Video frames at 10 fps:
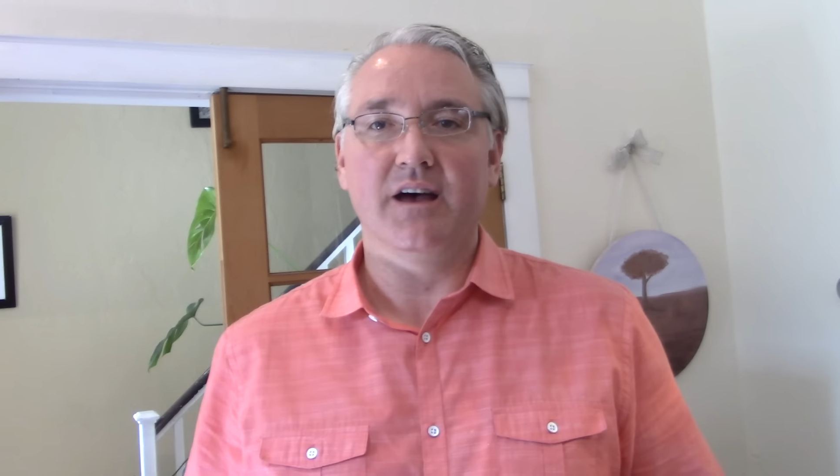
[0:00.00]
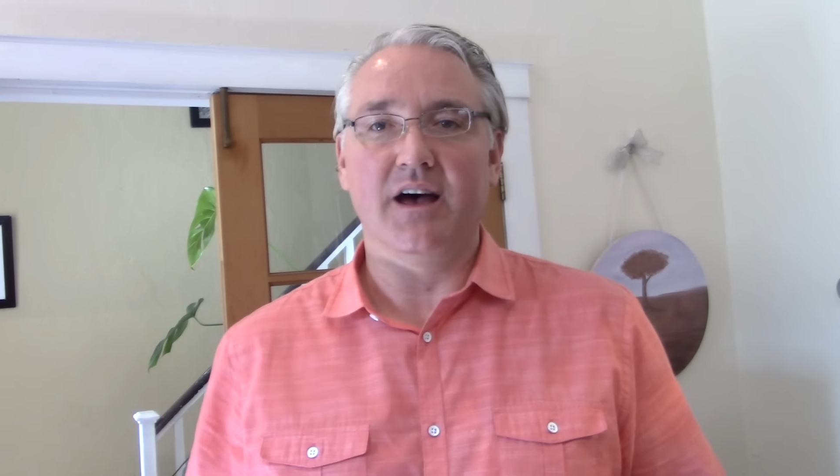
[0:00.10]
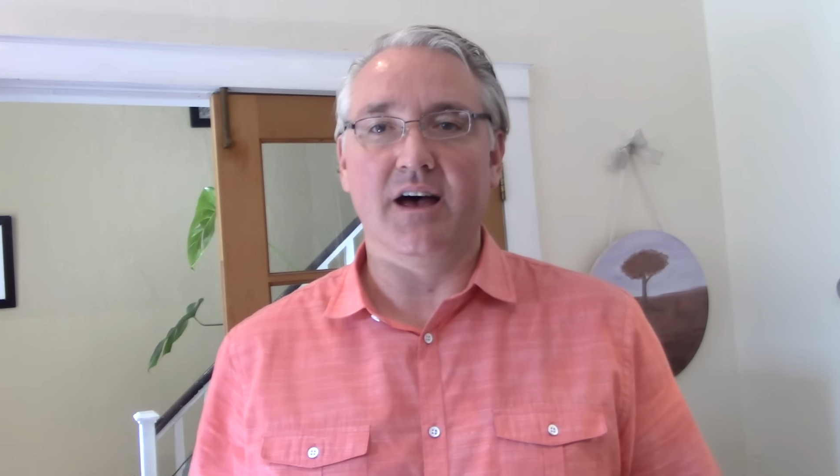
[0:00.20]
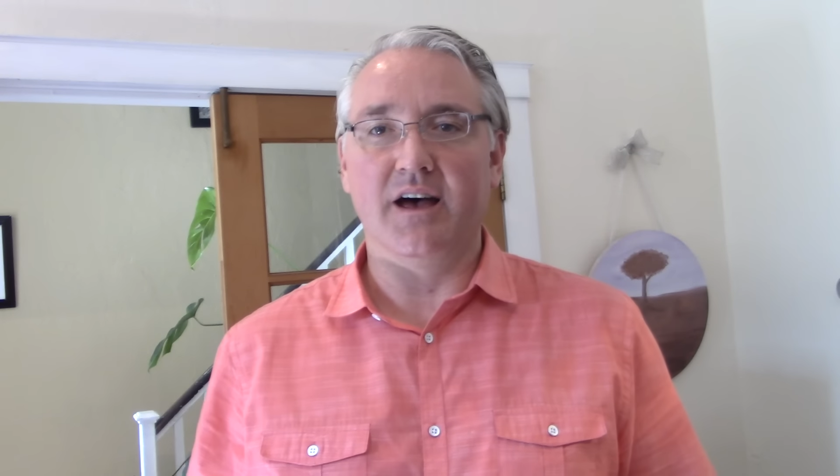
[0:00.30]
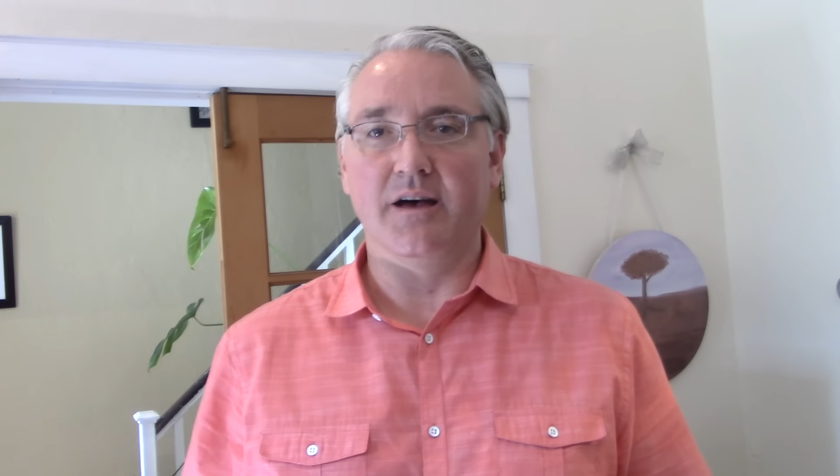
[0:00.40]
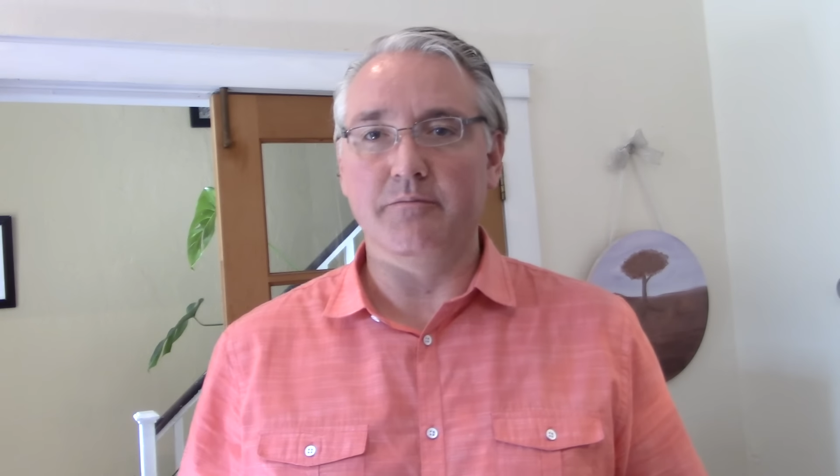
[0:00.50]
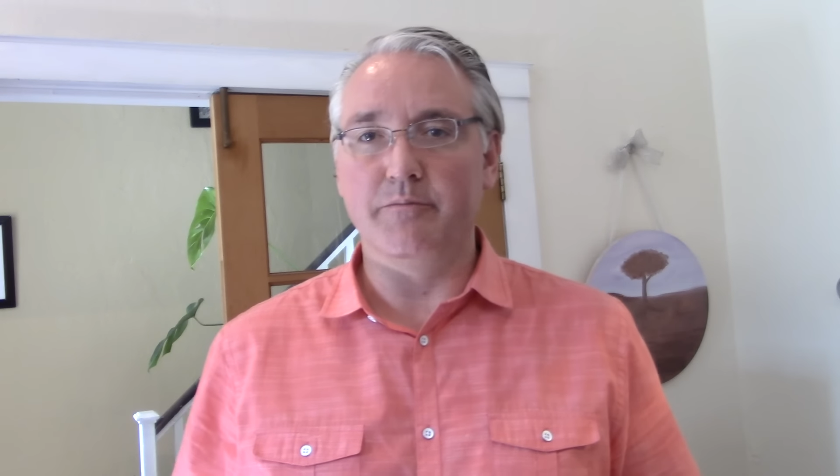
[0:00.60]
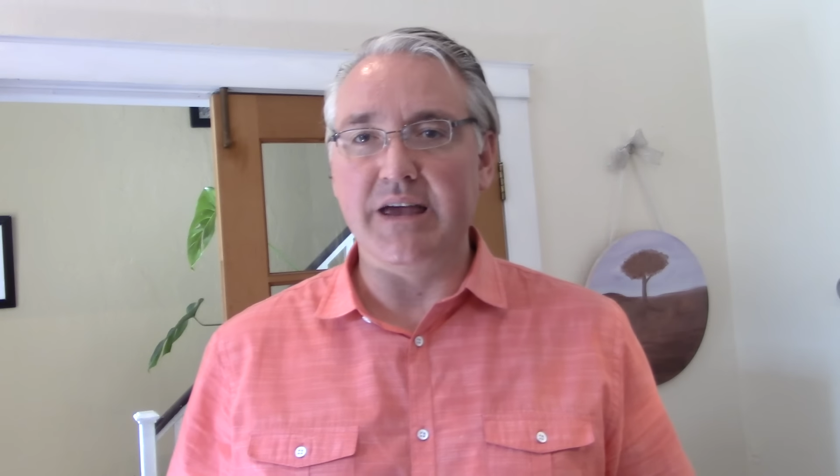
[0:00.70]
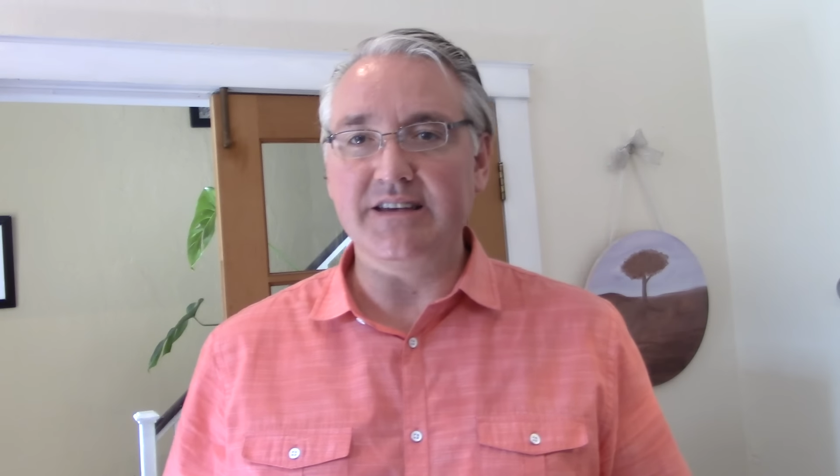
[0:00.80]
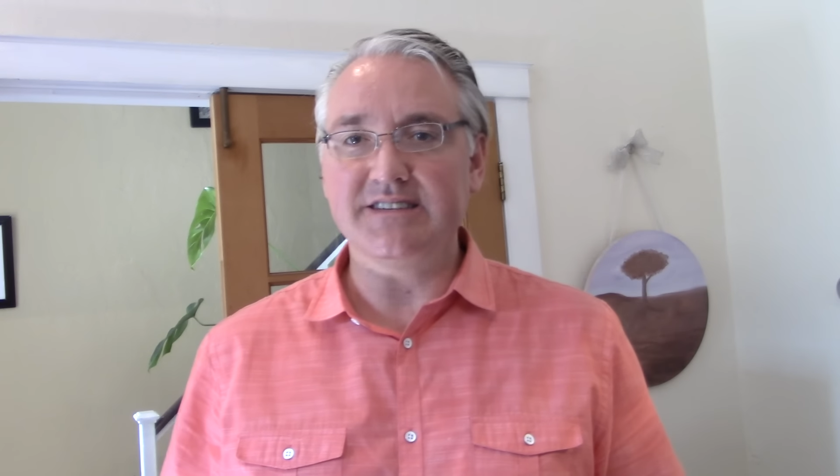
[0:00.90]
uh,
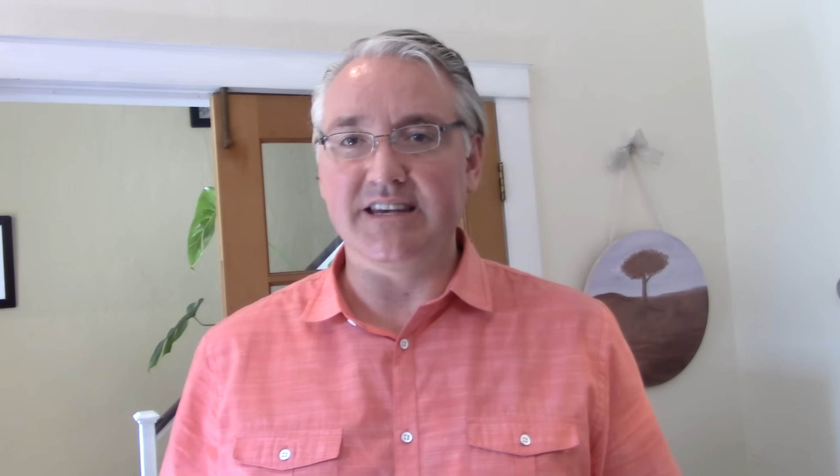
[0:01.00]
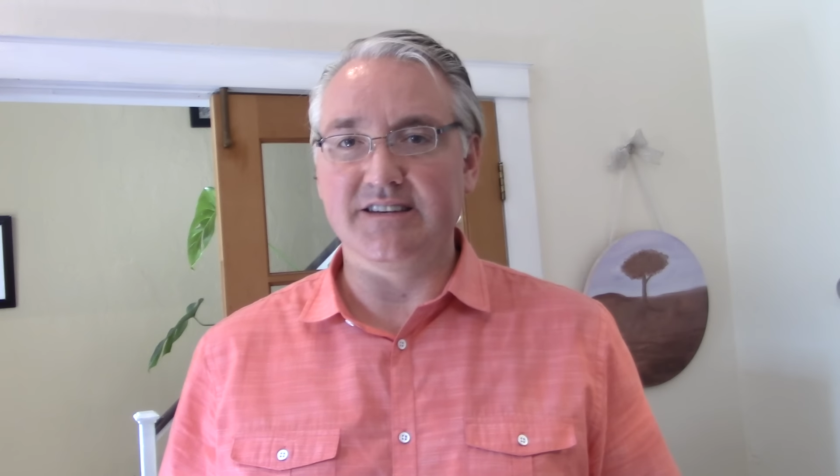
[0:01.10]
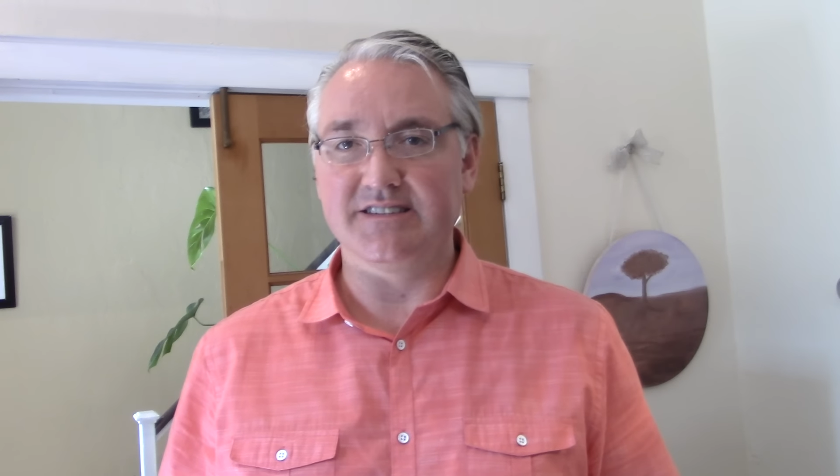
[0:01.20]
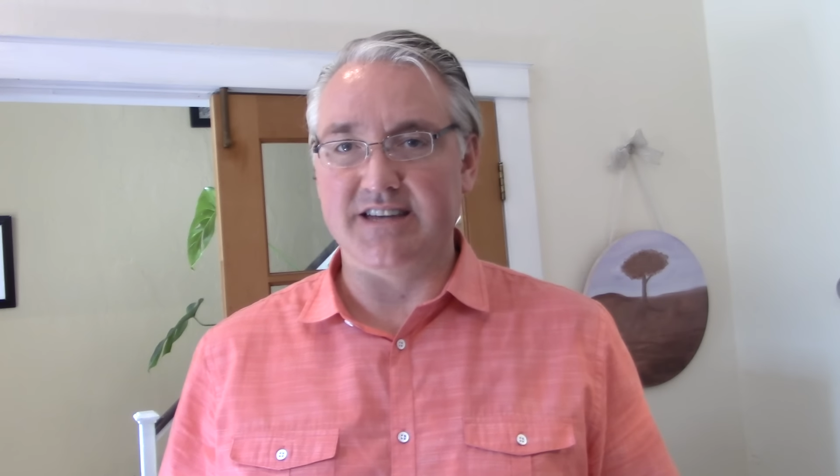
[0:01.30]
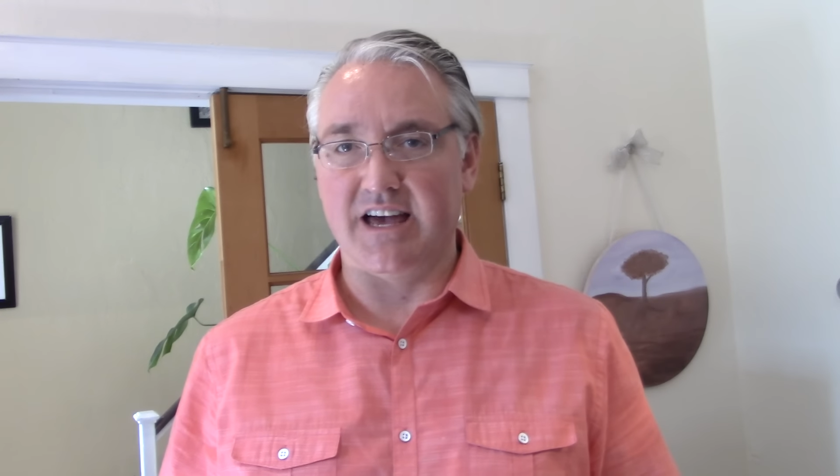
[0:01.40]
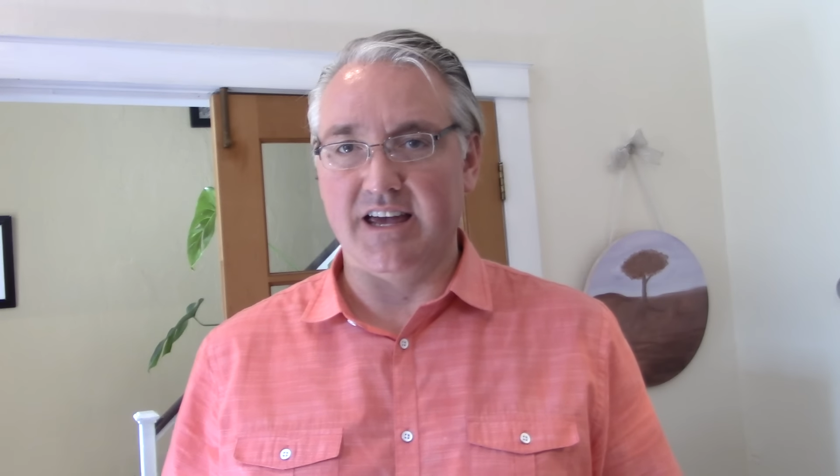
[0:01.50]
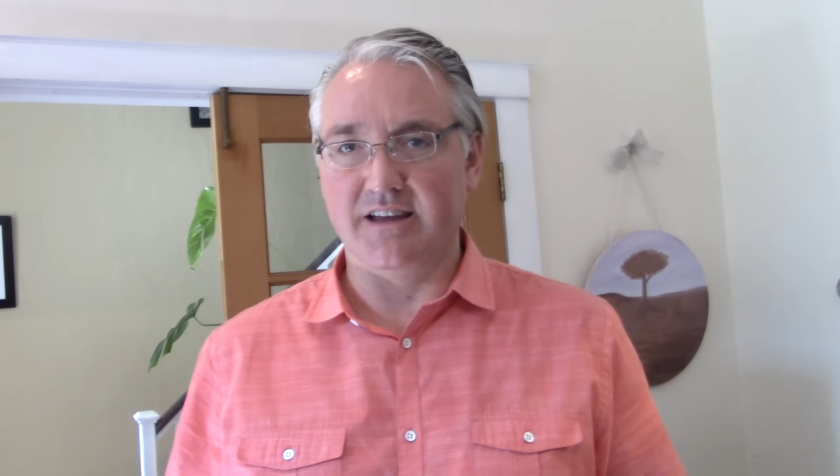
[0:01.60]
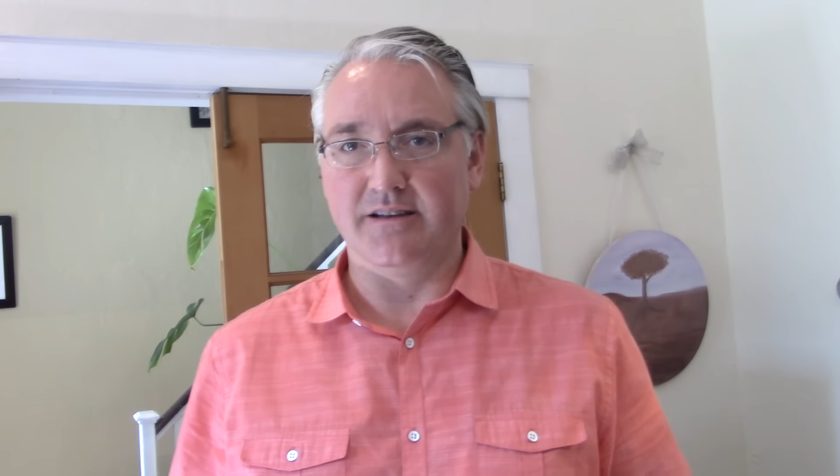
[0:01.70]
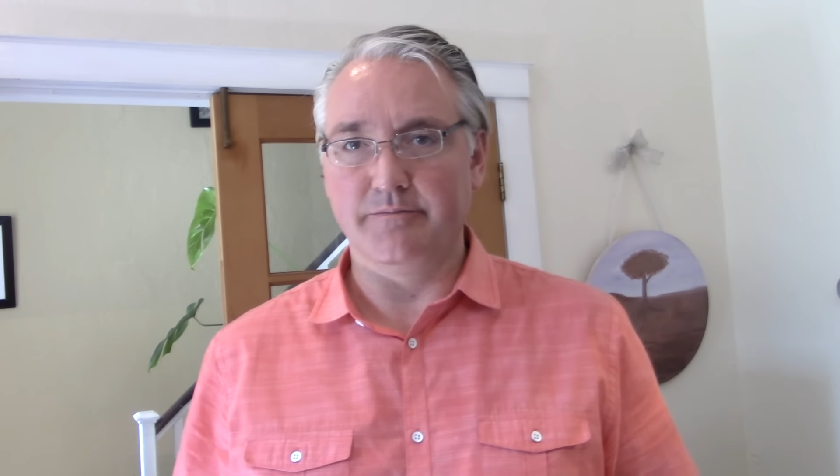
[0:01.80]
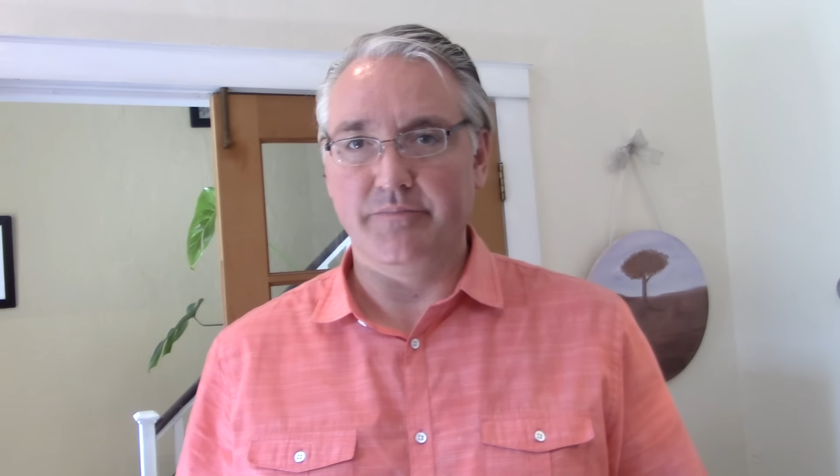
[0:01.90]
basing
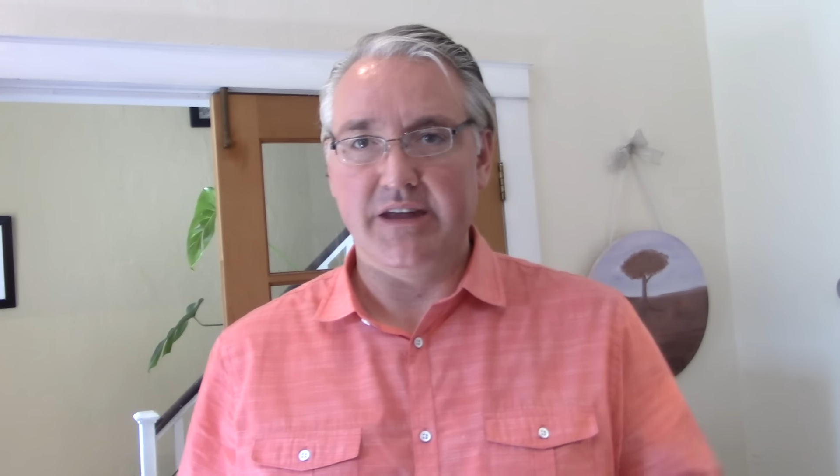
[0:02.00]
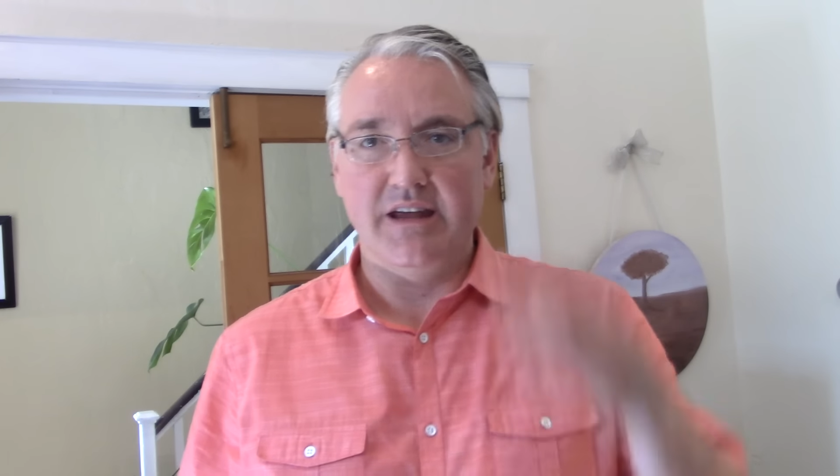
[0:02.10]
style